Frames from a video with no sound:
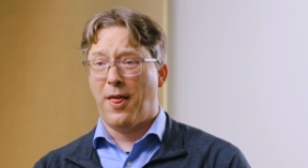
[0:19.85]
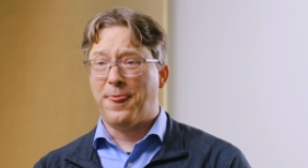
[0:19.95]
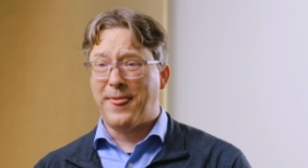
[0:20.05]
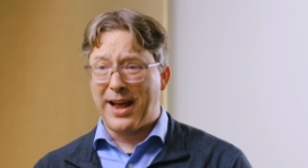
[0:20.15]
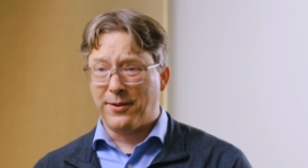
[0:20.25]

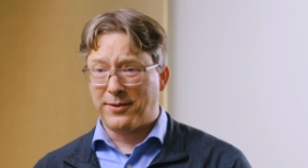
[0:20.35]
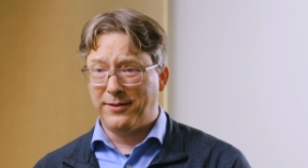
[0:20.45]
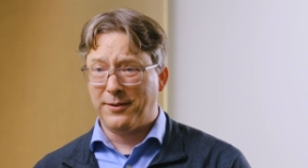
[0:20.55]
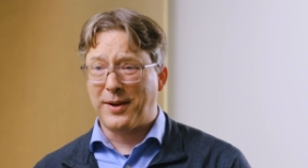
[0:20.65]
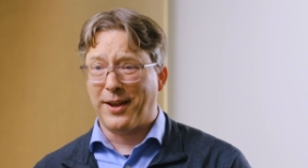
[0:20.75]

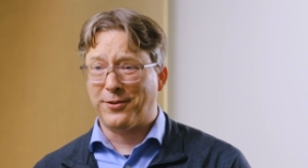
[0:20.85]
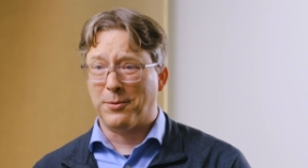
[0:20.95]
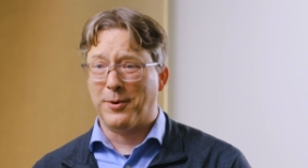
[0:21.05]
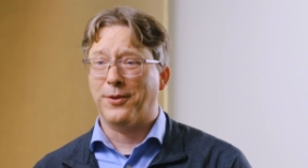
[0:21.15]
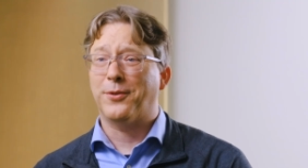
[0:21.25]
thousands of
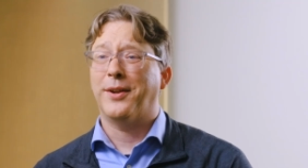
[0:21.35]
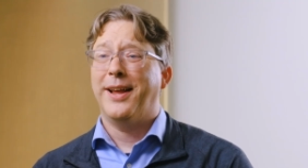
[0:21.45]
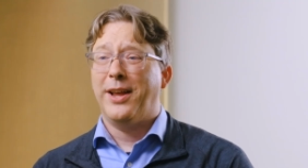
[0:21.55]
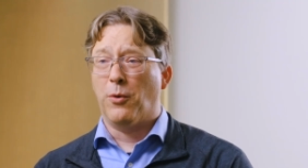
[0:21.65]
customers